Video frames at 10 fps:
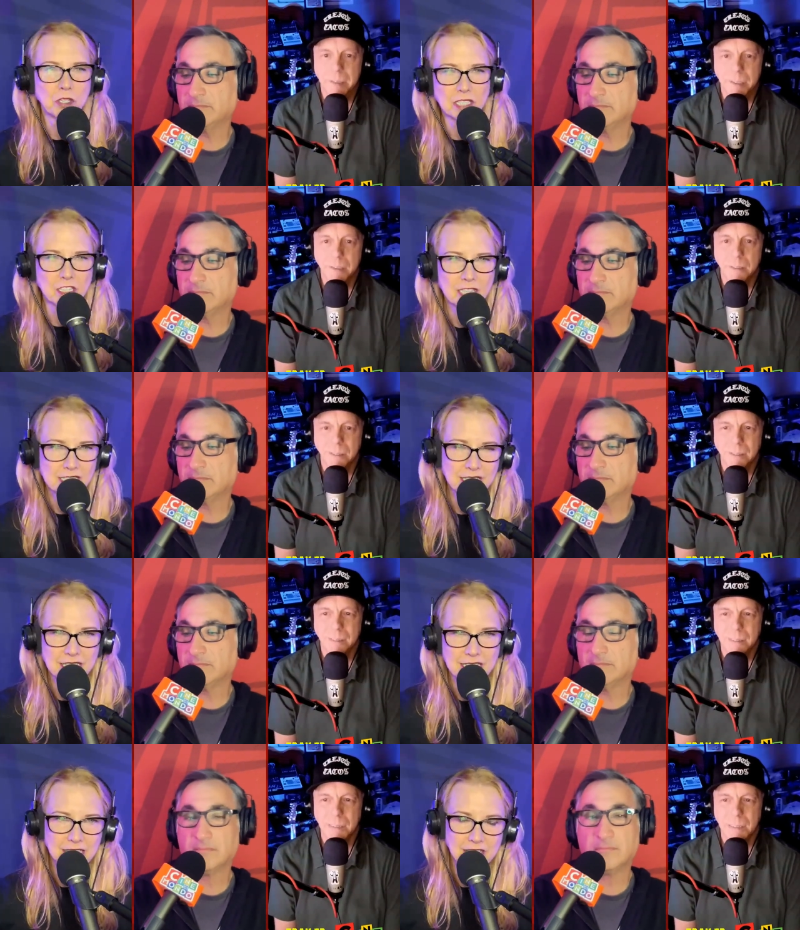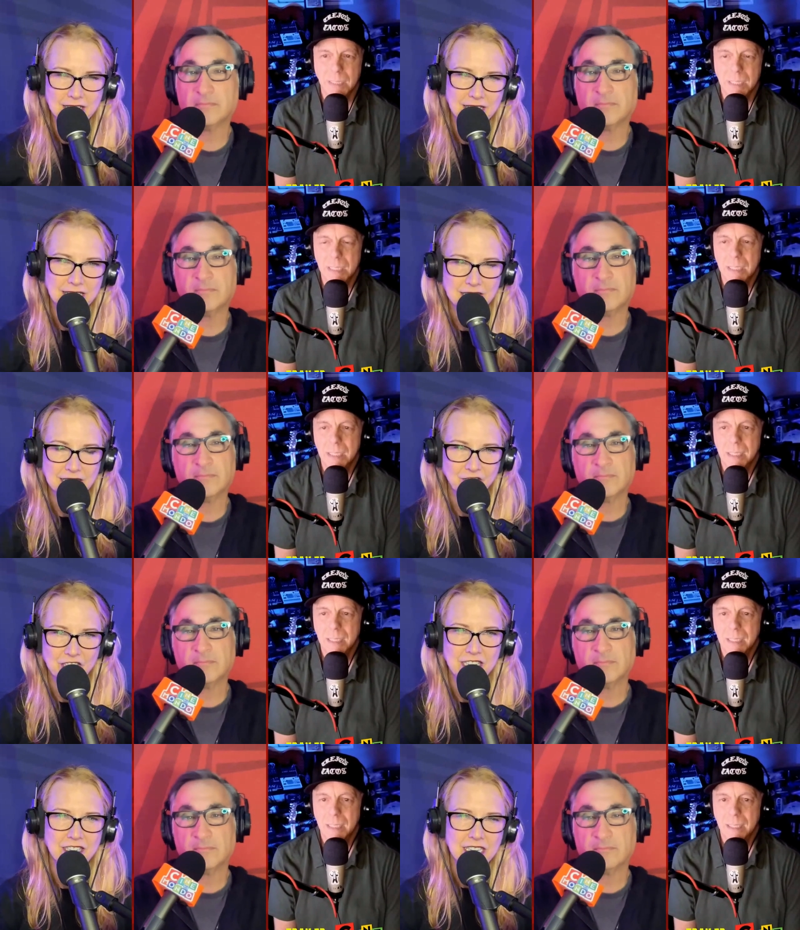Speaker 1: glittery city or anything. It's like
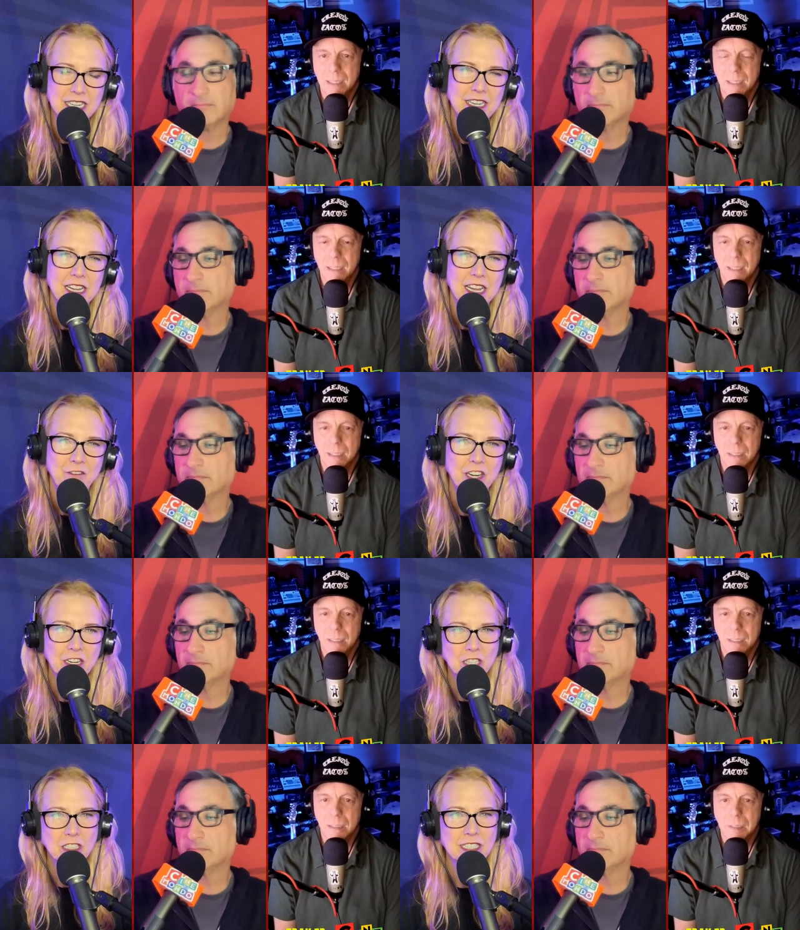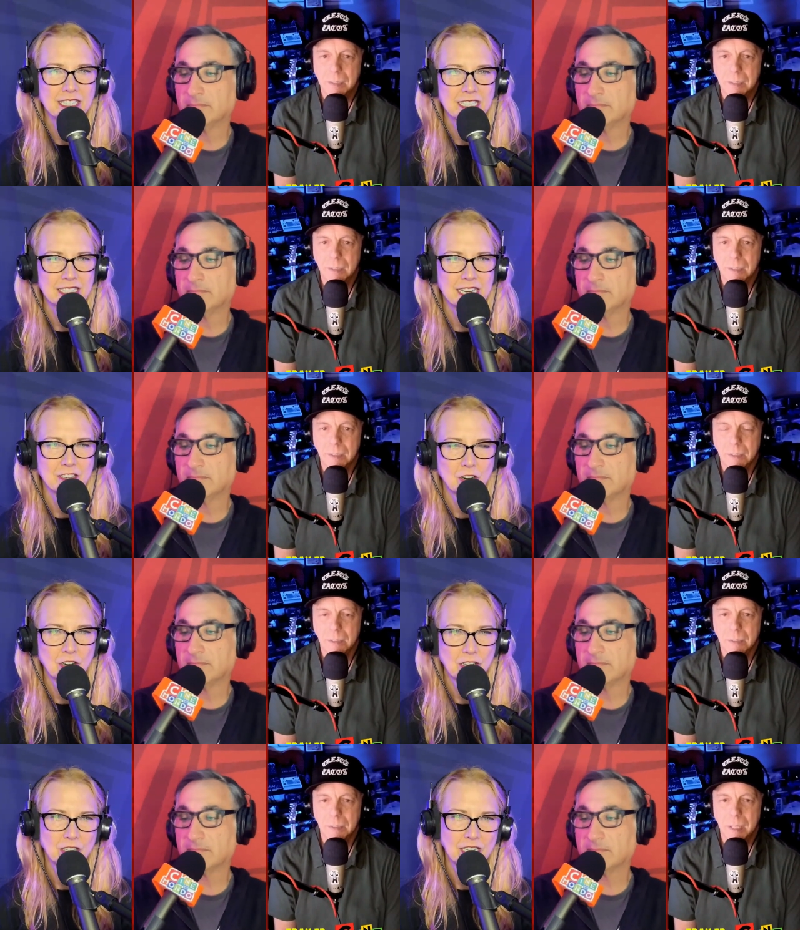very very realistic and down to
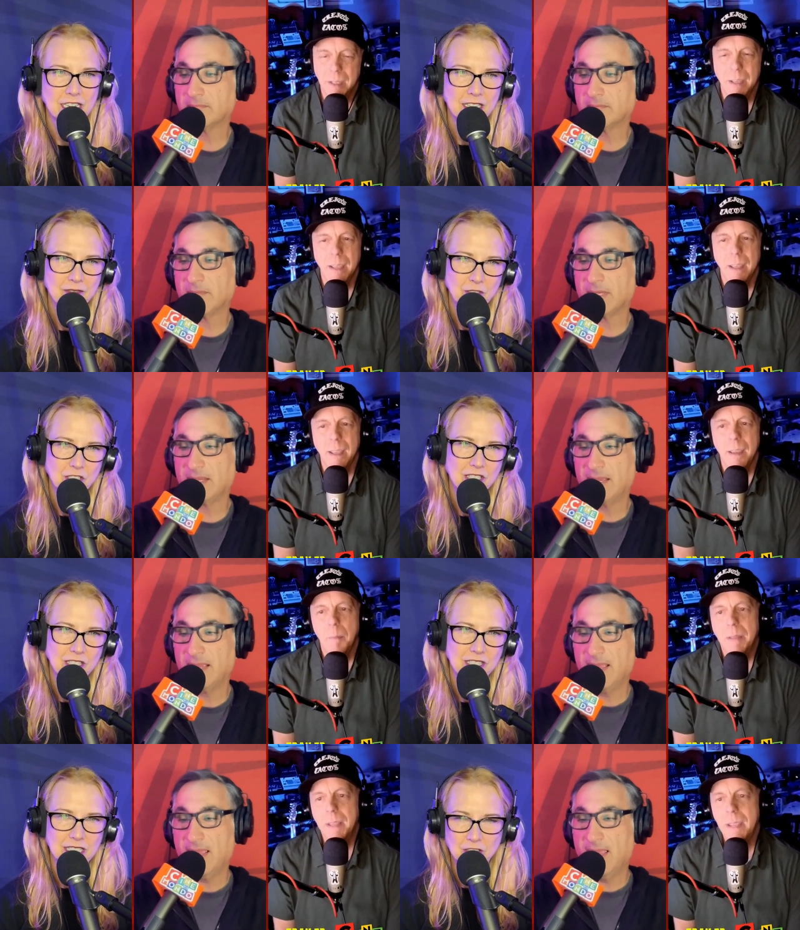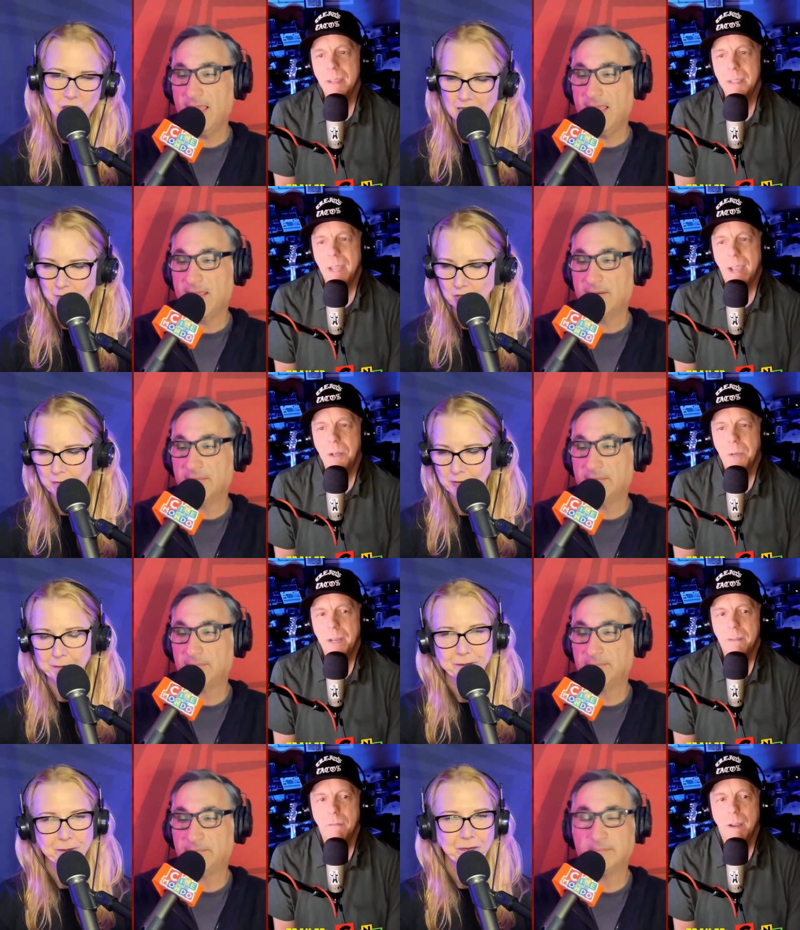earth looking. Which is but the
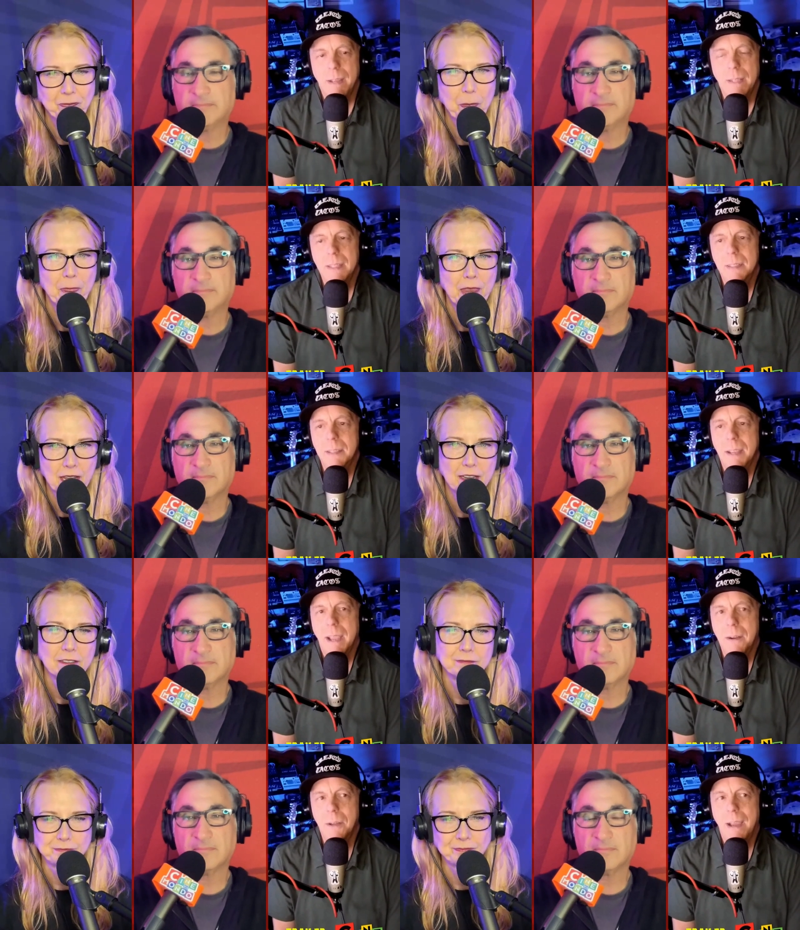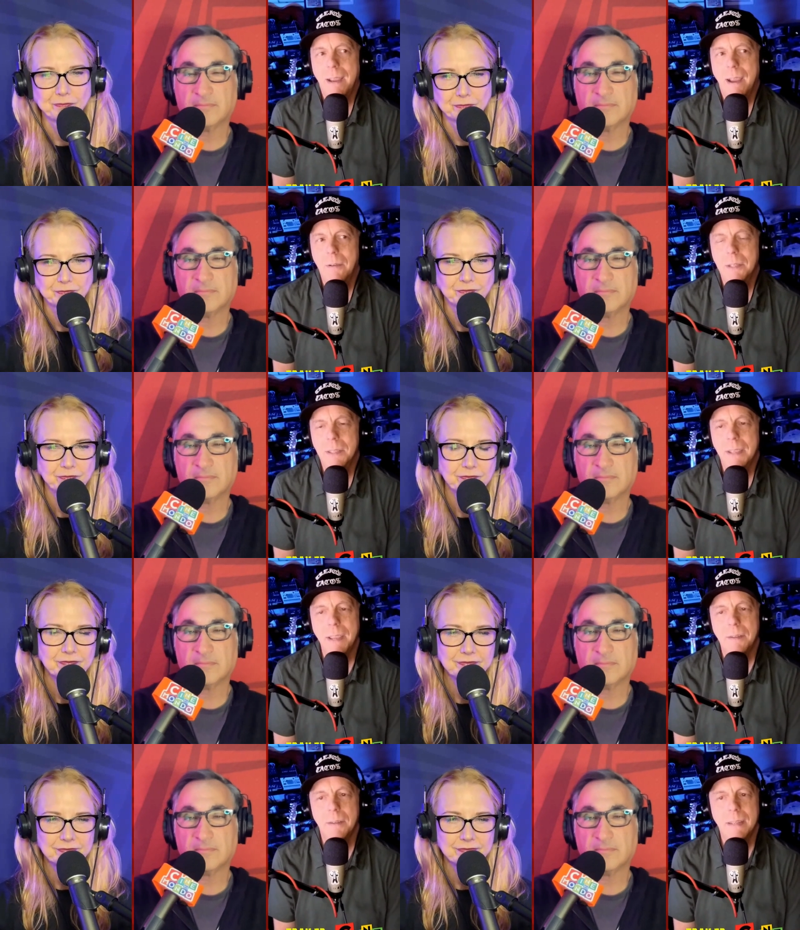exaggerated
Speaker 2: drama. violence thing, I don't. Mm -hmm. I, I was
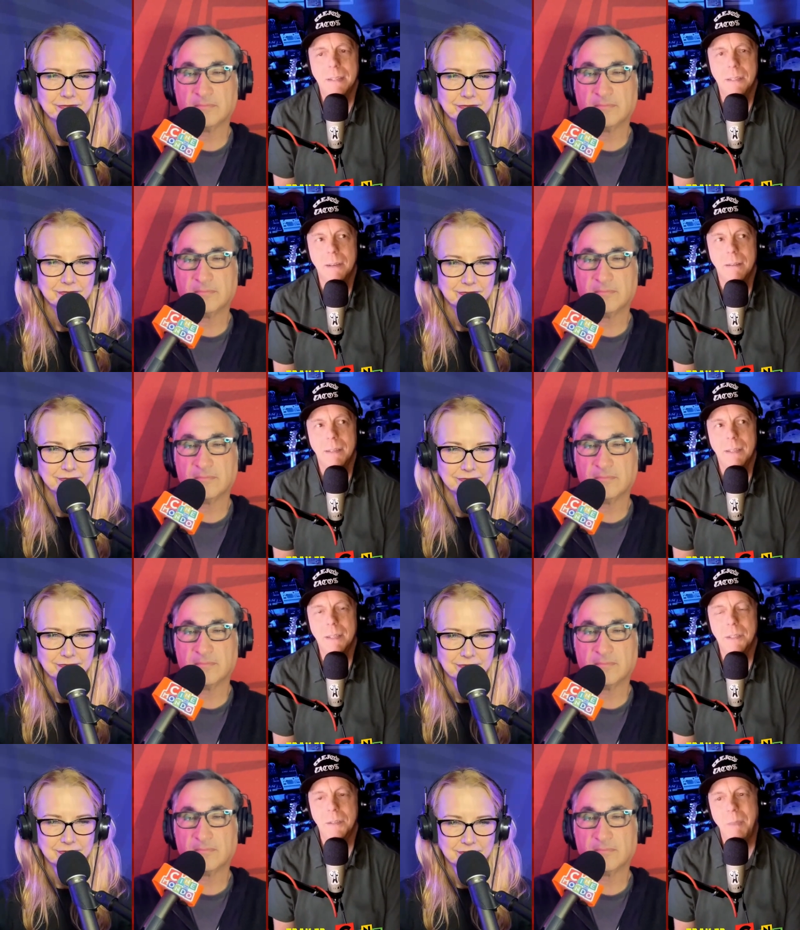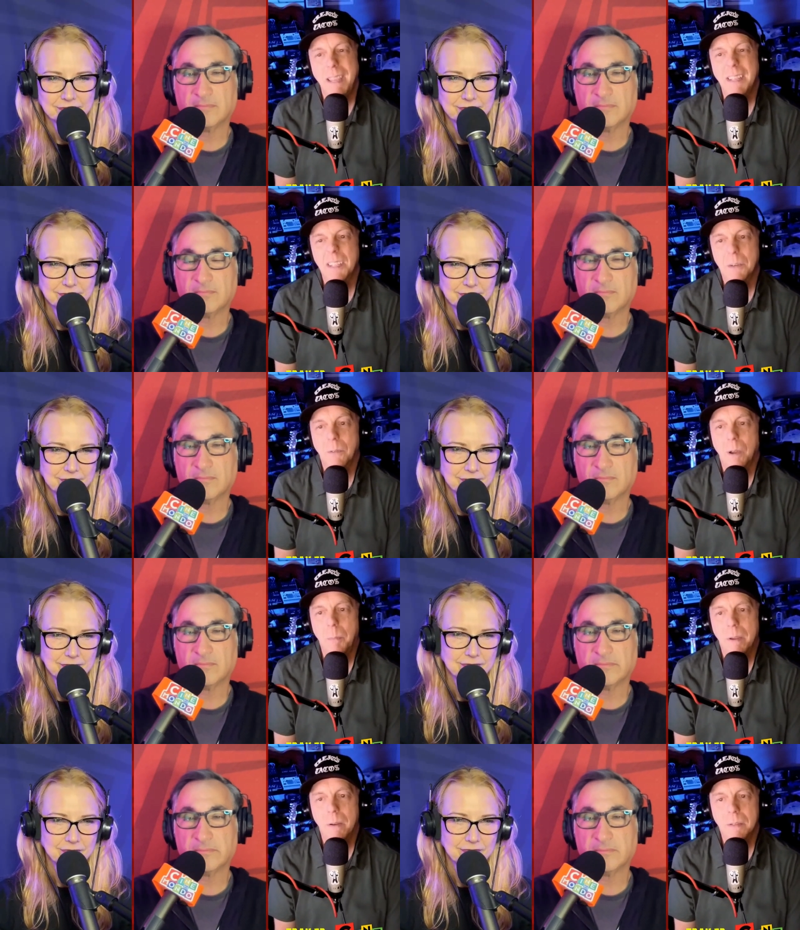thinking it's it does to me it doesn't
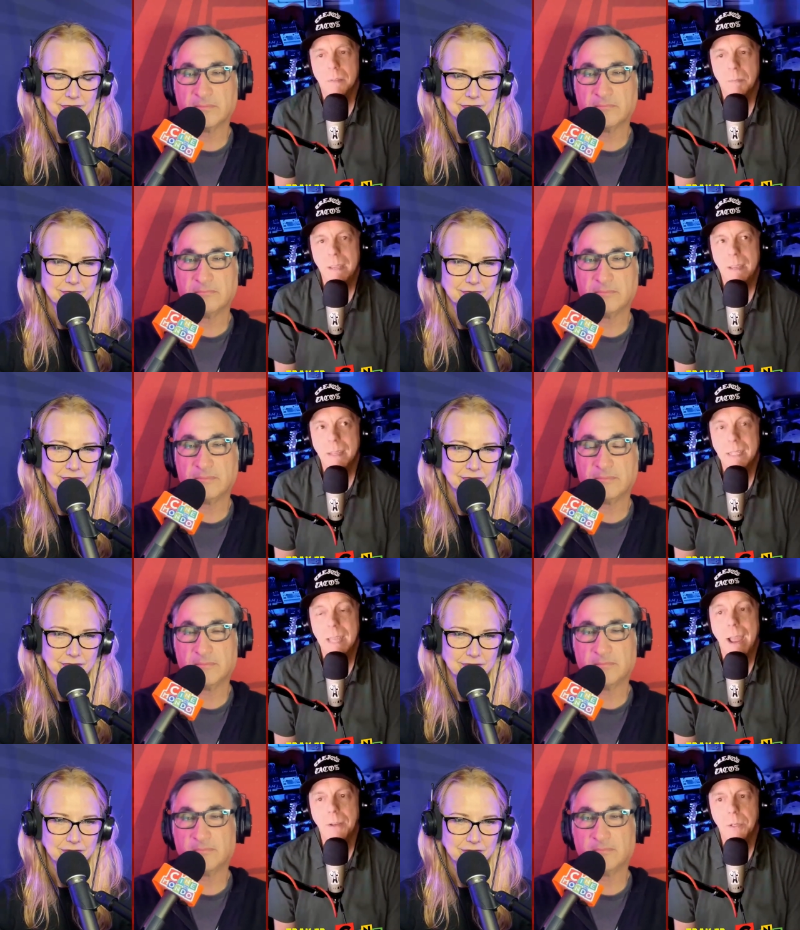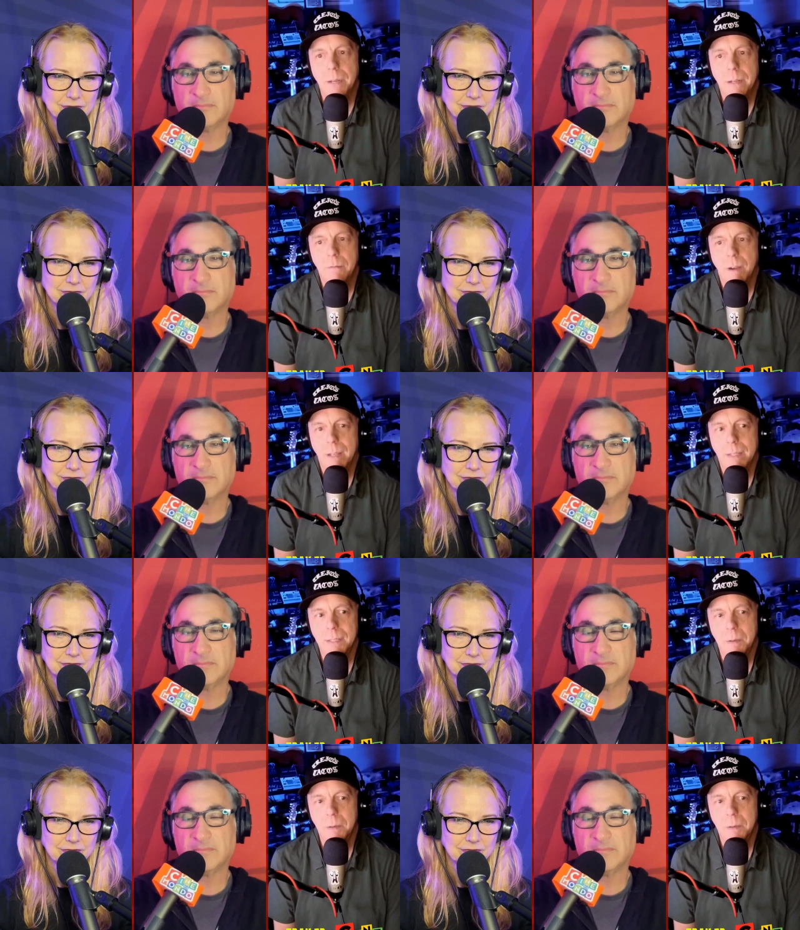appear to be exaggerated violence. It